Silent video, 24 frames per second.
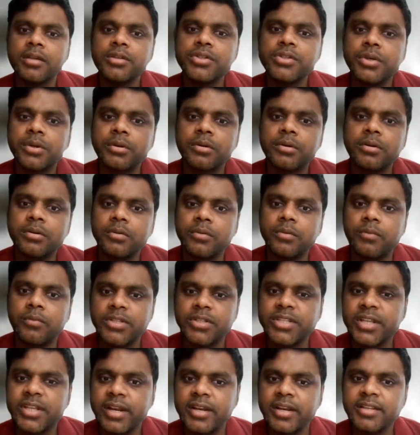So
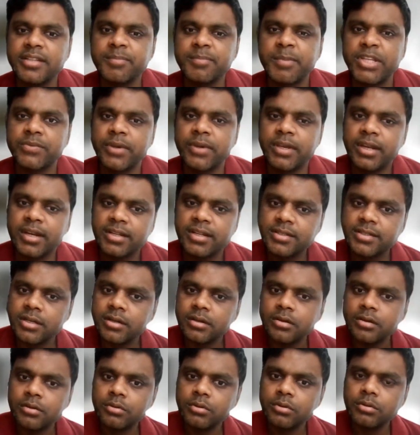was there any specific
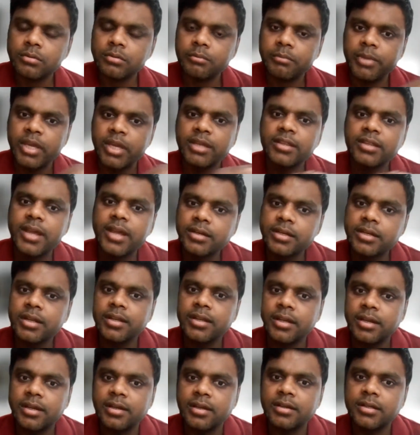reason to make that
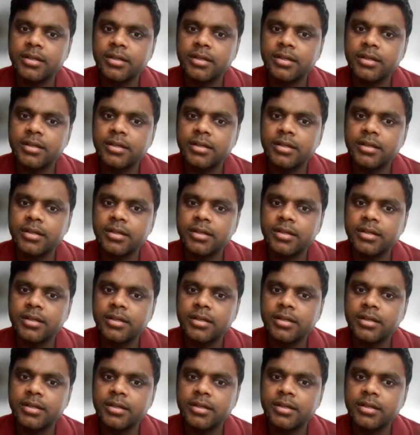